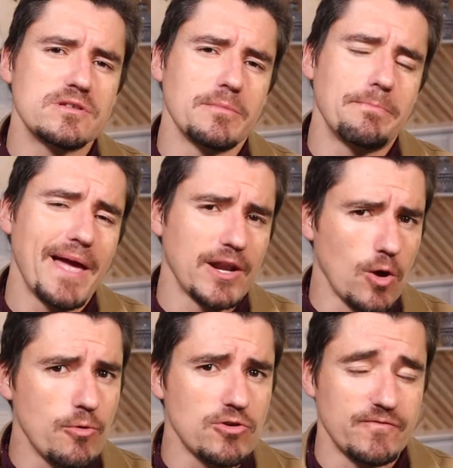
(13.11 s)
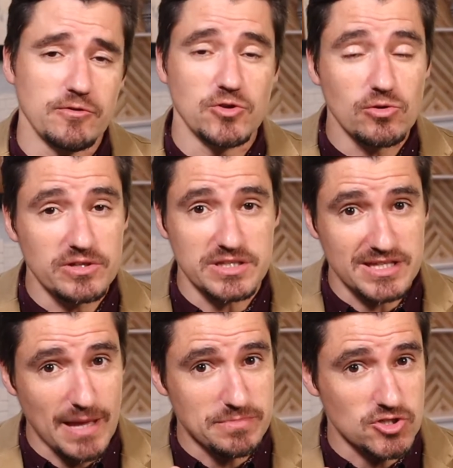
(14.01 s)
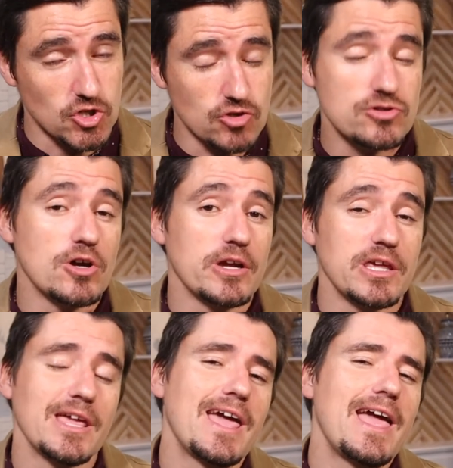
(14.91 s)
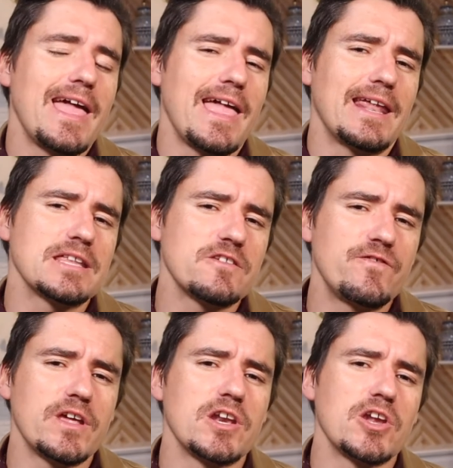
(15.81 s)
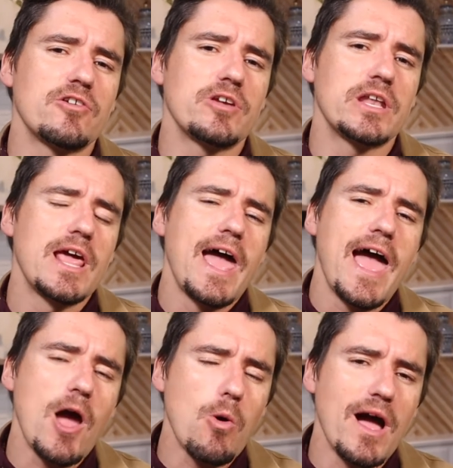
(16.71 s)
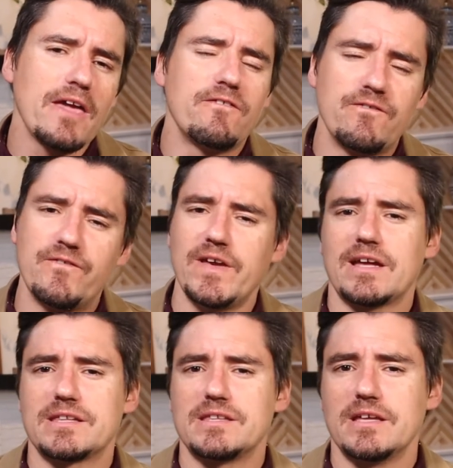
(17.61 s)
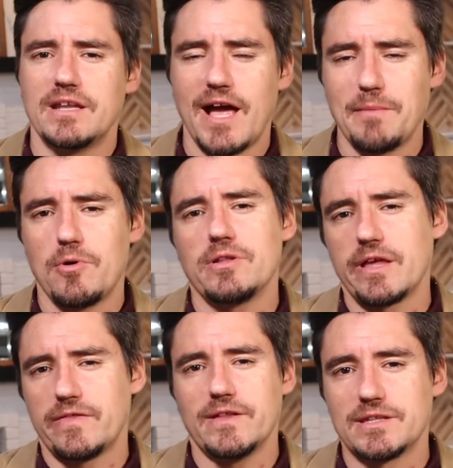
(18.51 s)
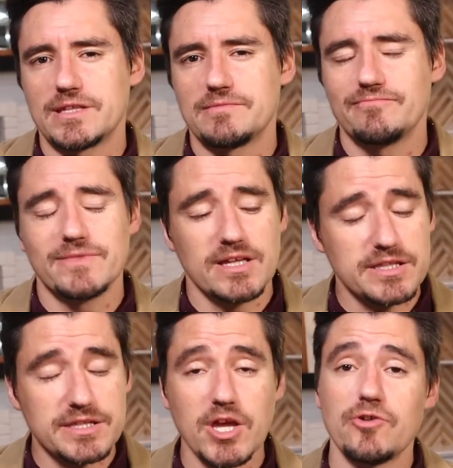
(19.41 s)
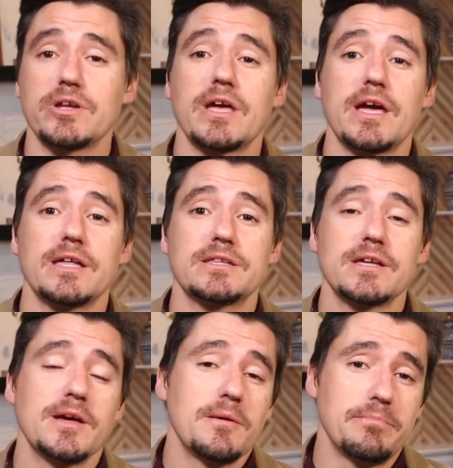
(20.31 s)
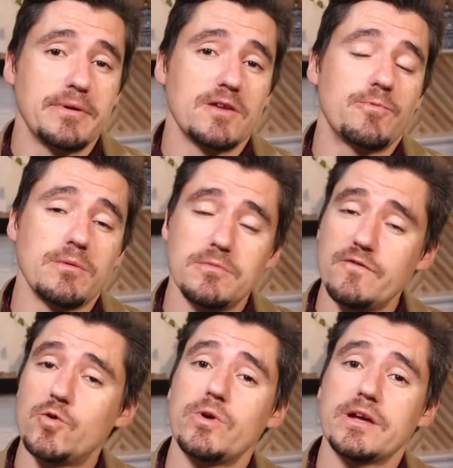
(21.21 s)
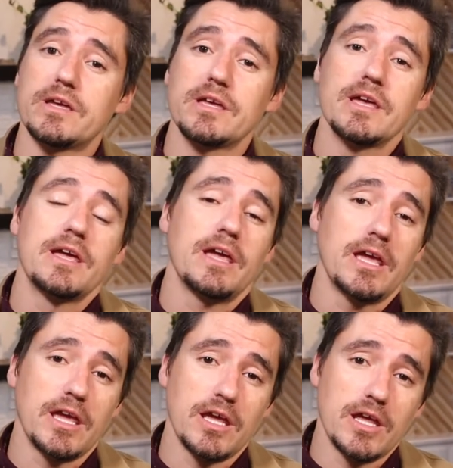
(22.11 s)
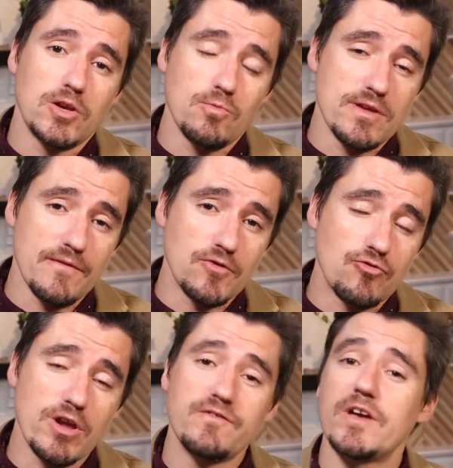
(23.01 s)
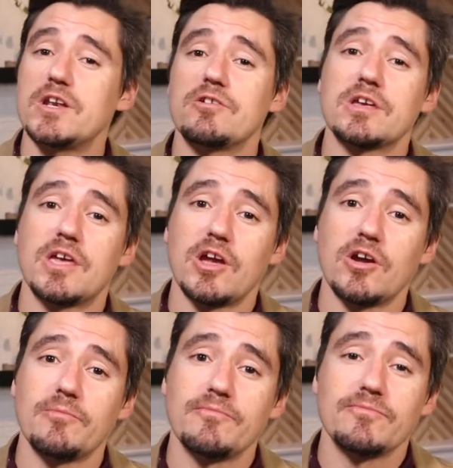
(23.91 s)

a pet owner if you notice this happen to your doggy, and as a veterinarian, how I fix an eyeball like this. It's scary guys, but if we move quick and we have great veterinary care,